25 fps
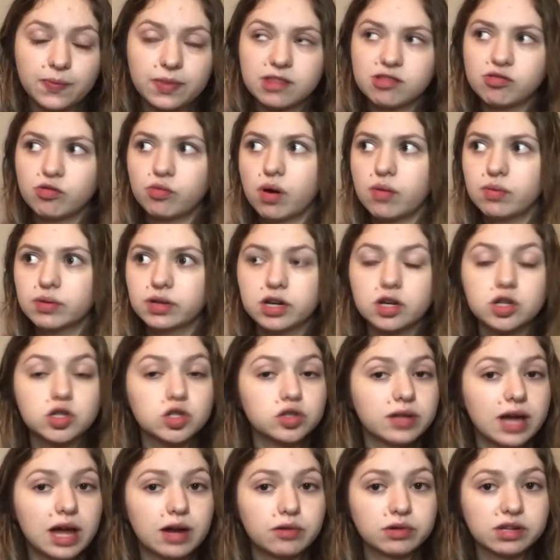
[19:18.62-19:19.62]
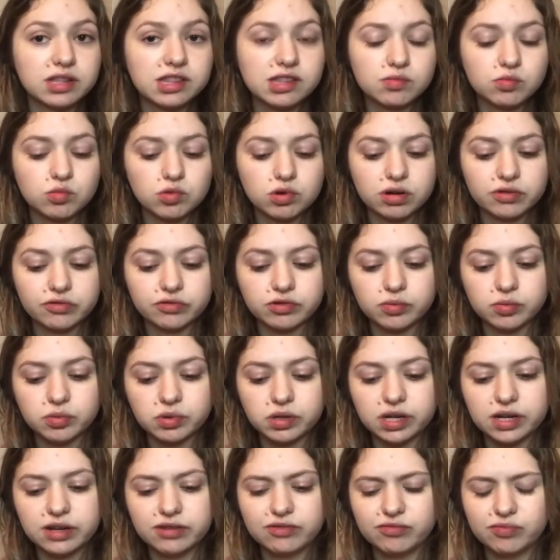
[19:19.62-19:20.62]
So I'm probably going to do that, read some more of
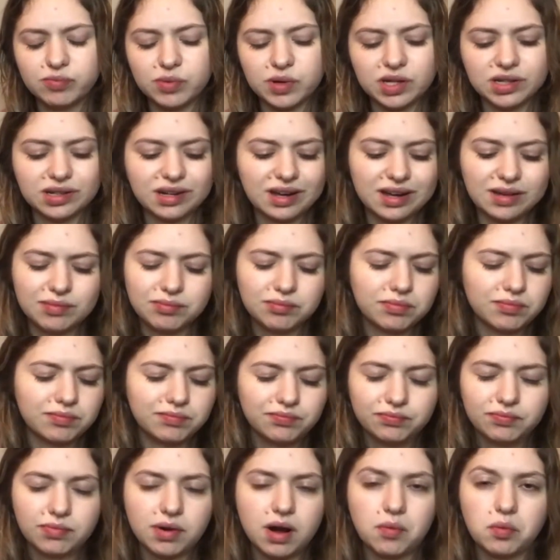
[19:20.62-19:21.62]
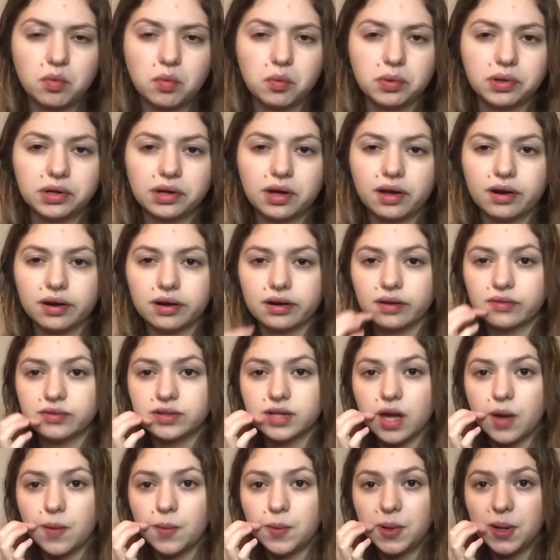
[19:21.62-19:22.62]
Reprieve, but probably not enough
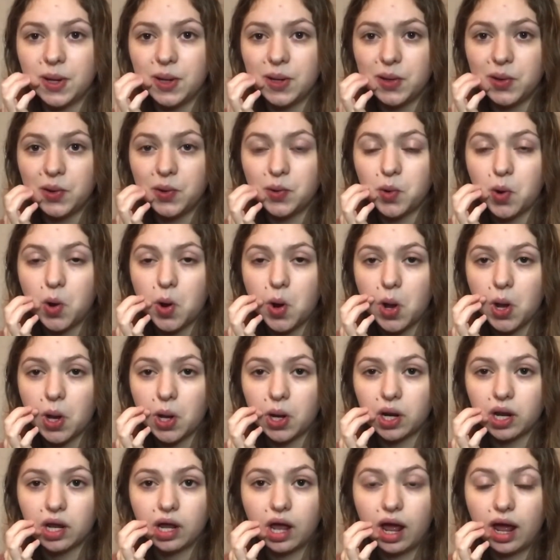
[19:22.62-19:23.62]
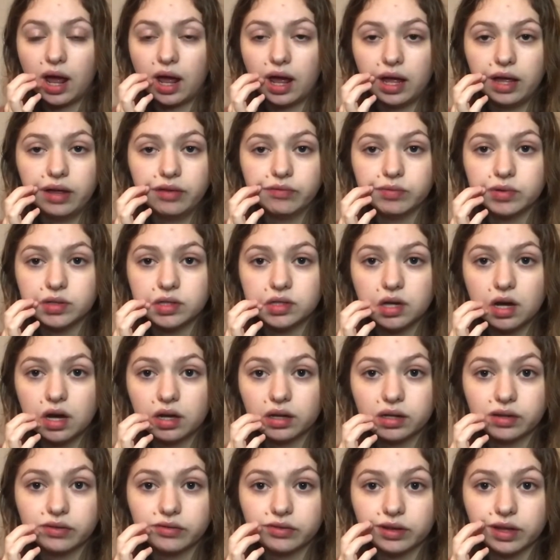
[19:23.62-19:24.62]
to update you on. I've been
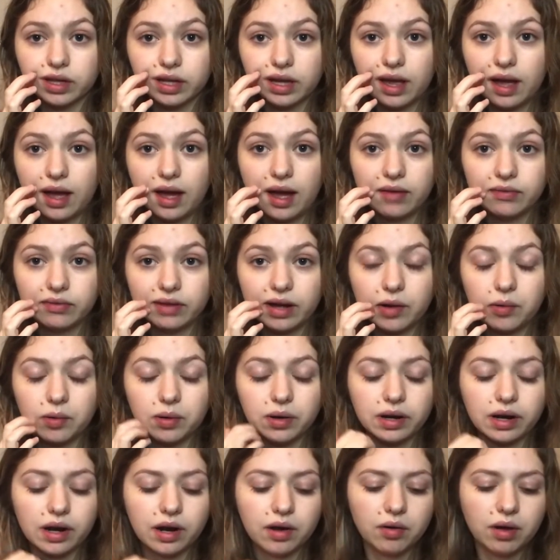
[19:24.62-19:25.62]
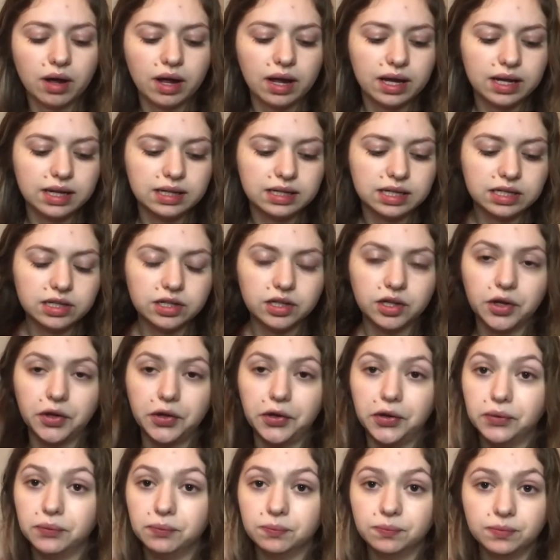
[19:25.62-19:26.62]
talking for like a half hour now. I need to
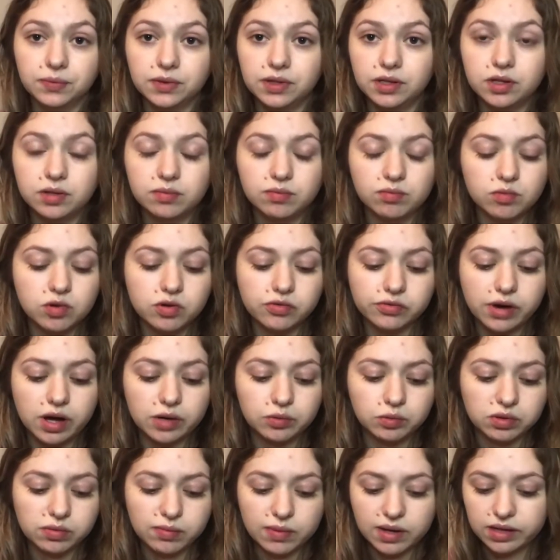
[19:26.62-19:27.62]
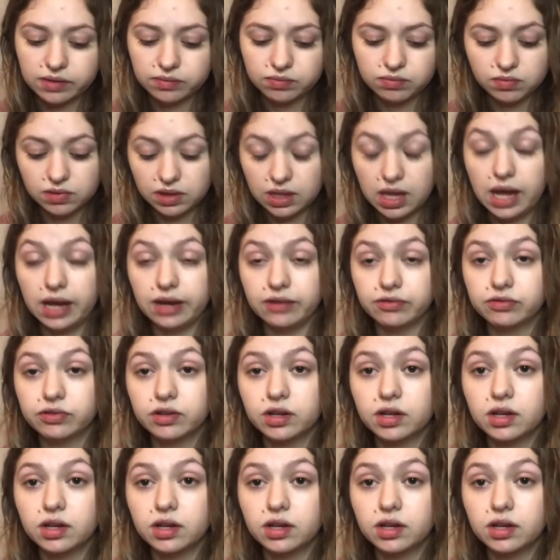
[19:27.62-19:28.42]
move on with my life.